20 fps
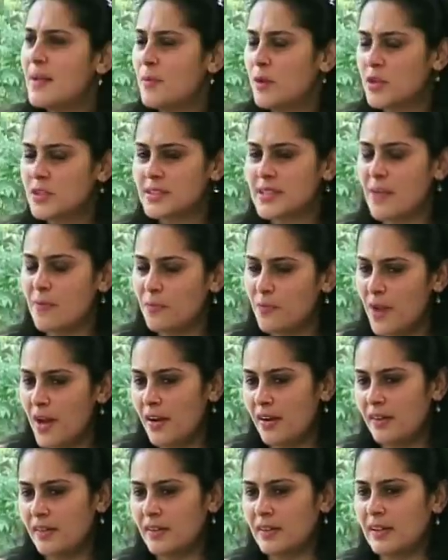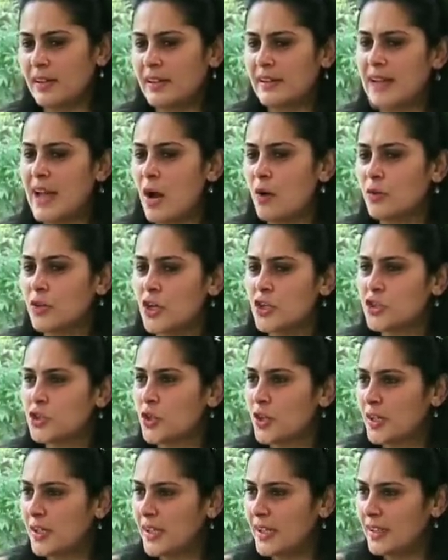Because somewhere down your
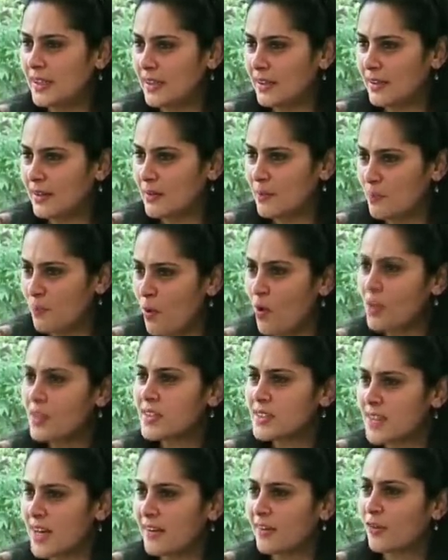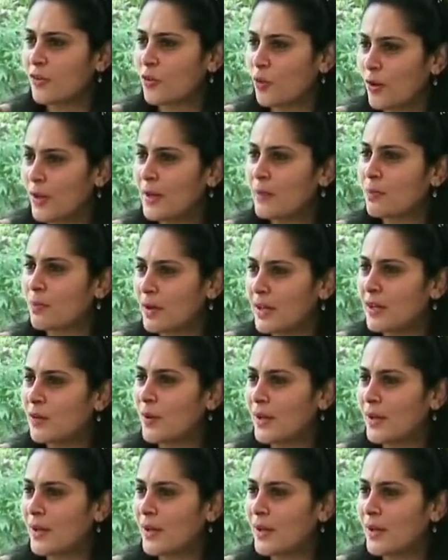journey, the ball started rolling pretty